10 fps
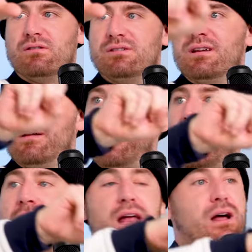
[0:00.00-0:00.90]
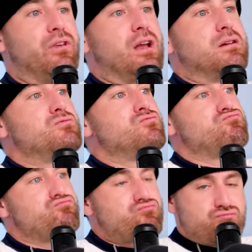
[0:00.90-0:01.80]
And I was like,
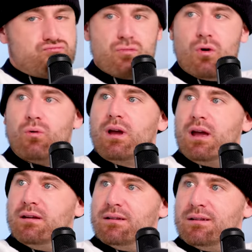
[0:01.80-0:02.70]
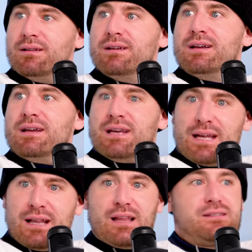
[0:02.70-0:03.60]
okay,
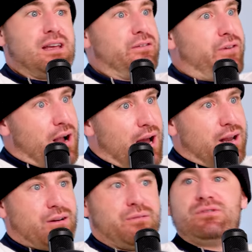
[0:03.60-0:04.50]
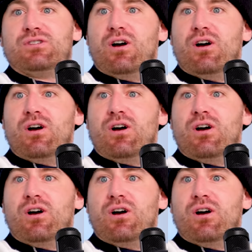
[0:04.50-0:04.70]
let's get the fuck out of here.